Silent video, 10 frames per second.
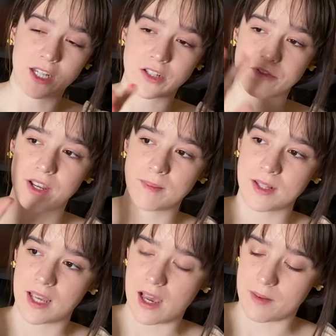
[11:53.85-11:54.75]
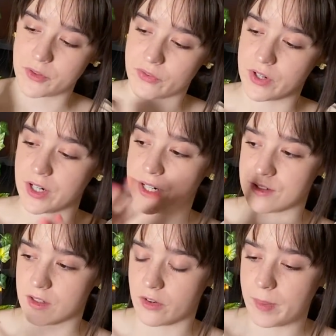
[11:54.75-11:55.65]
His family atmosphere is a
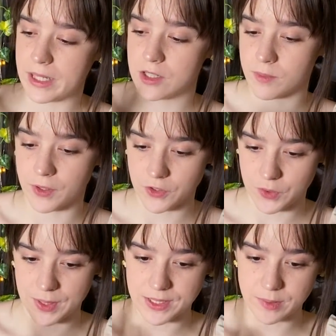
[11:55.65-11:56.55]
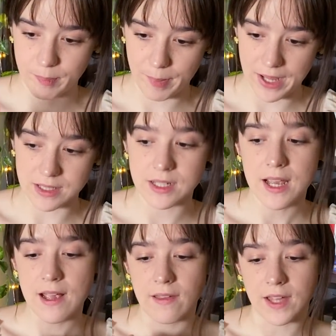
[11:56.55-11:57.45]
little bit tumultuous, but
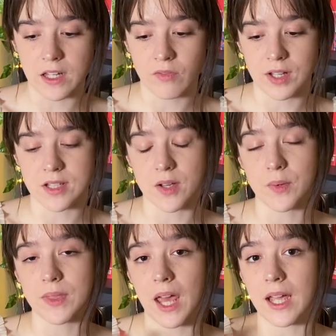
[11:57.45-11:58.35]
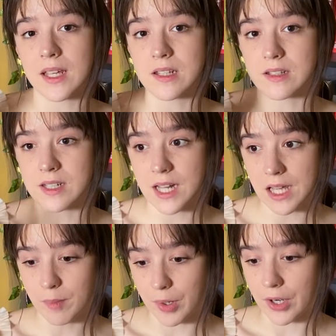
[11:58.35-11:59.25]
then he finds out that his
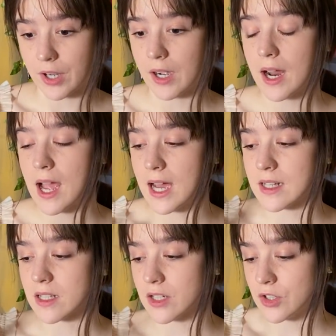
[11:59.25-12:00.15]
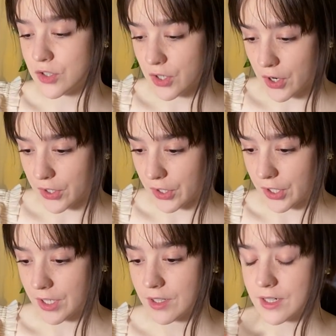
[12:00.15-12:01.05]
neighbor has a
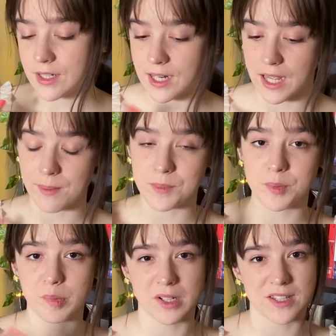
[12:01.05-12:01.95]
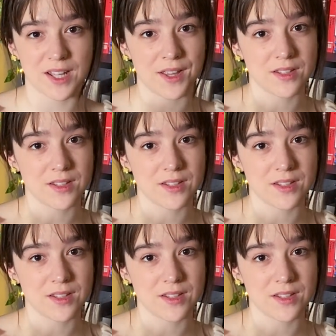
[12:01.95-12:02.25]
daughter named Princess